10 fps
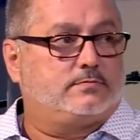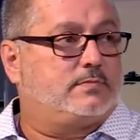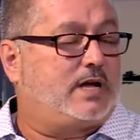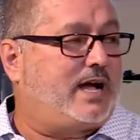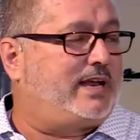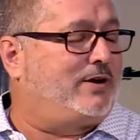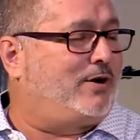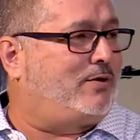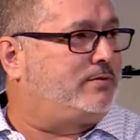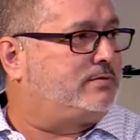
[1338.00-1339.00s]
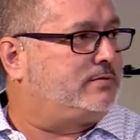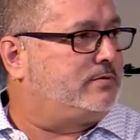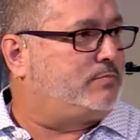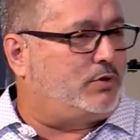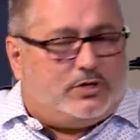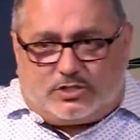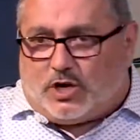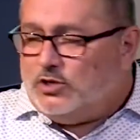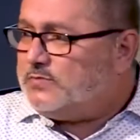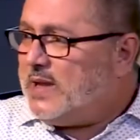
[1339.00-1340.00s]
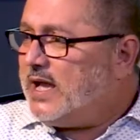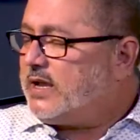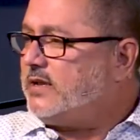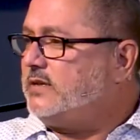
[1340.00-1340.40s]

I know. Pull your toes back.